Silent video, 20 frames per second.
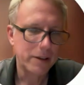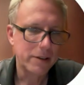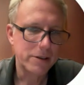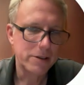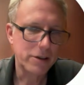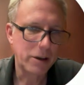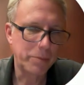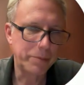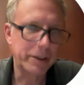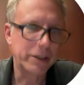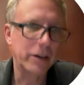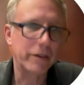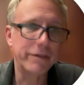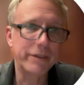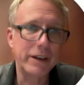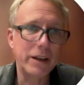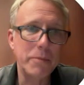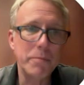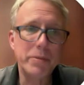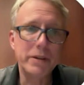topic of
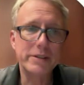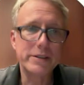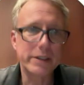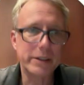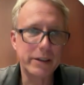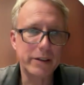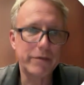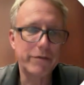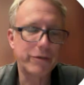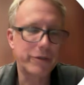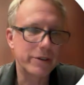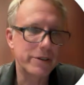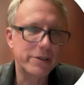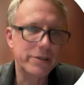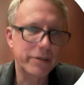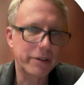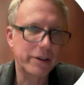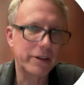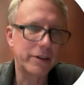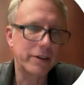implicit inference,
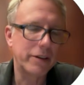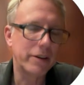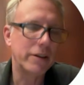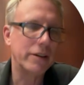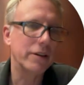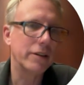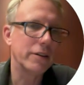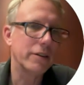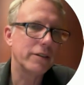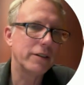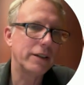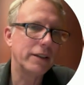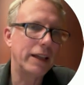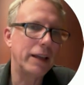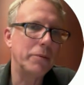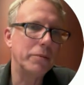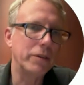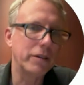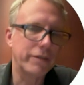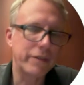or the
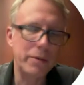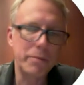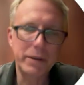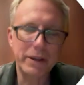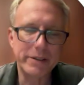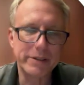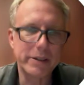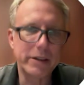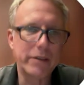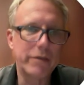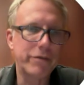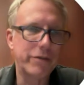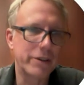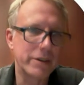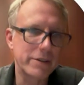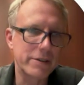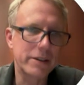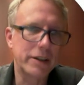label of implicit inference.